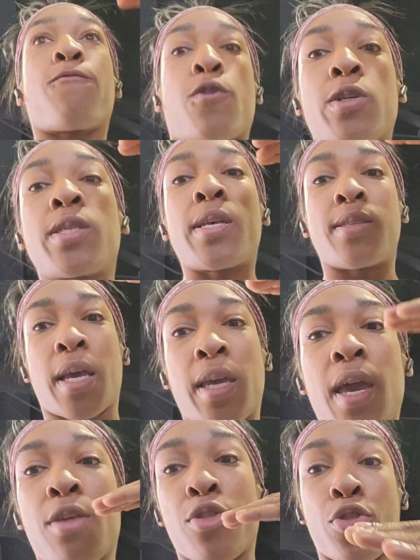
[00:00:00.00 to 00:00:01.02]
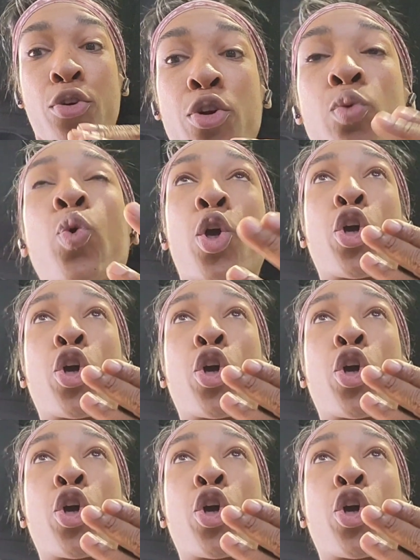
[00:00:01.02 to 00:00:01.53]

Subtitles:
first, second, and third were